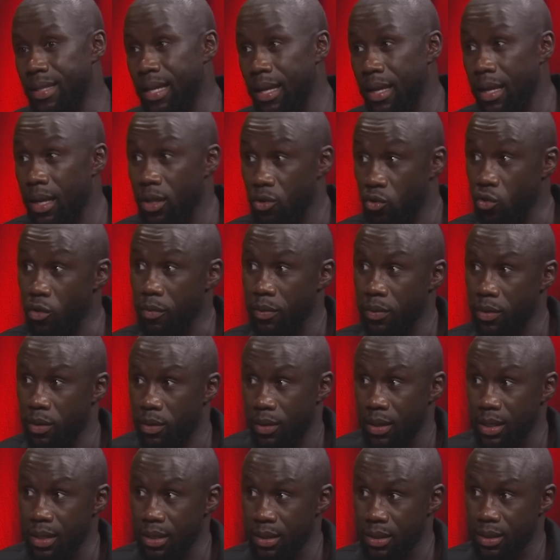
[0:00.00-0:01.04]
Saka dropped.
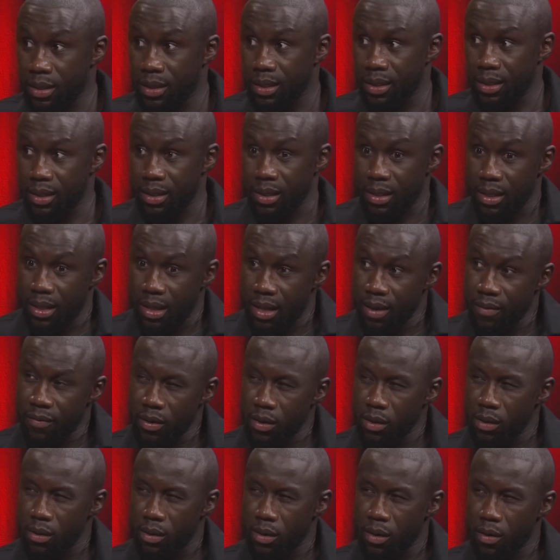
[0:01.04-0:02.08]
His
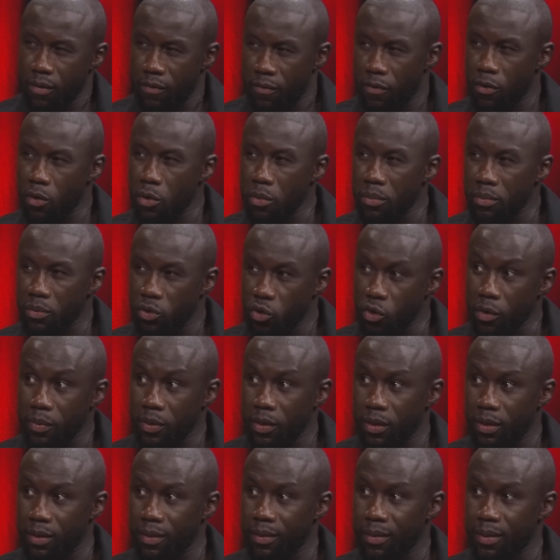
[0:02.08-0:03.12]
level of form
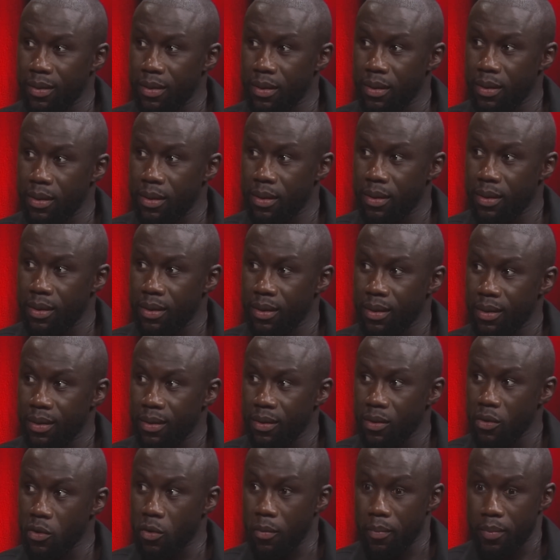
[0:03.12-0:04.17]
dropped
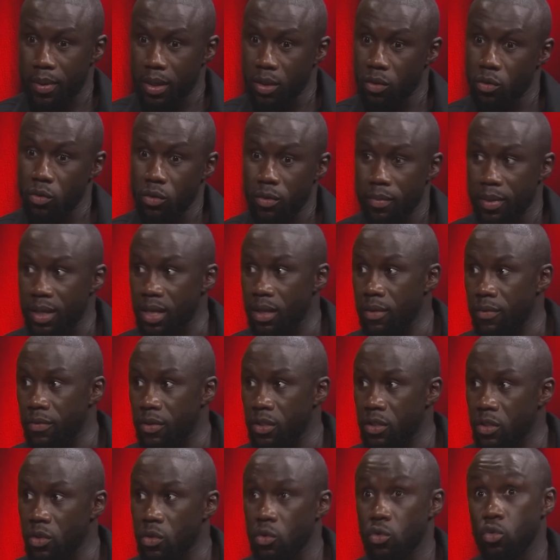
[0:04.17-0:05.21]
compared to the beginning of the
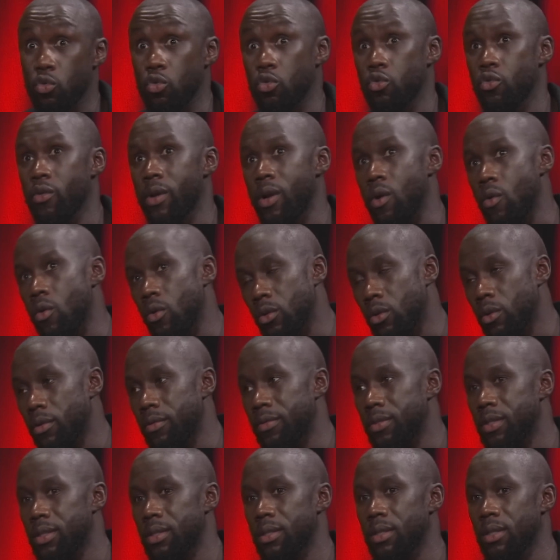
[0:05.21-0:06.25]
season, to 3/4 of
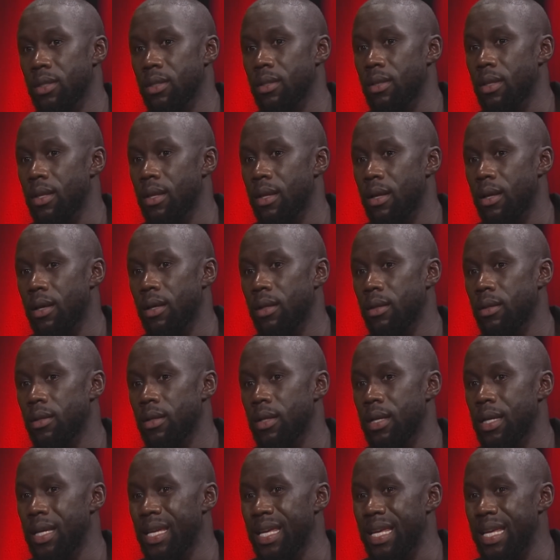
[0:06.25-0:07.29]
the season. And
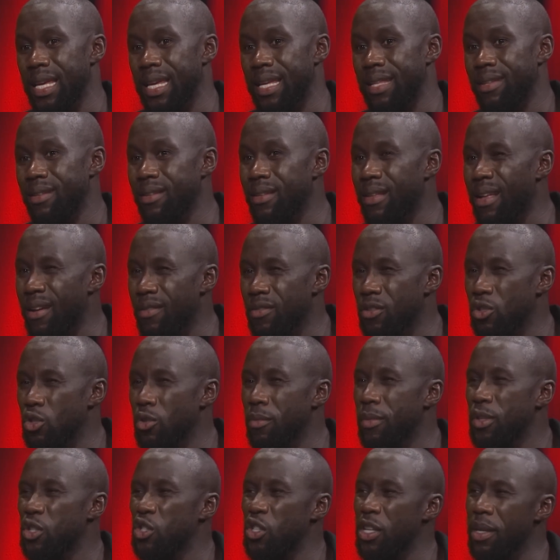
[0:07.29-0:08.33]
he didn't have so
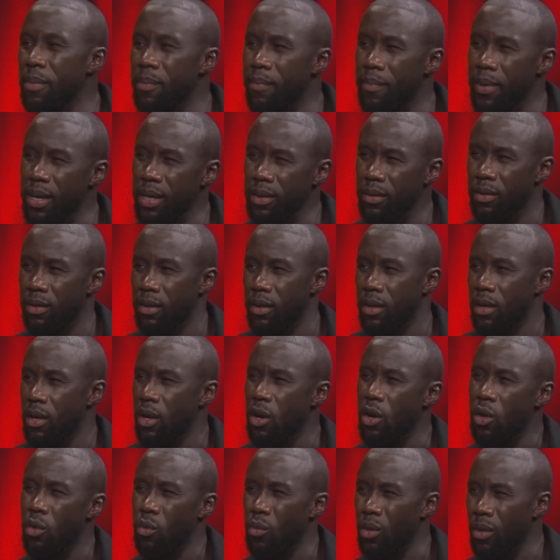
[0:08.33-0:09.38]
much impact
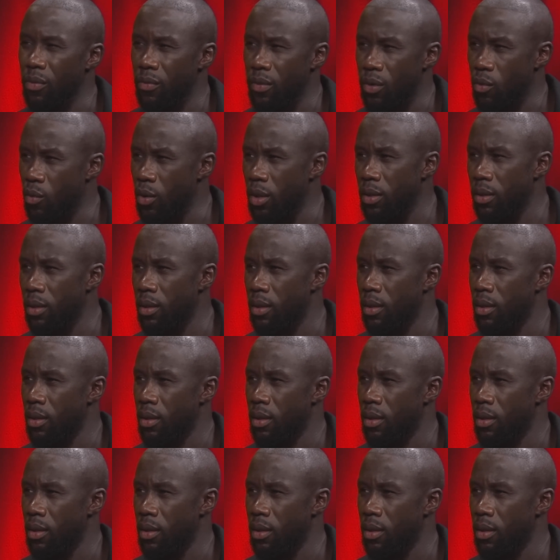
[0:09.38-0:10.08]
on 1v1.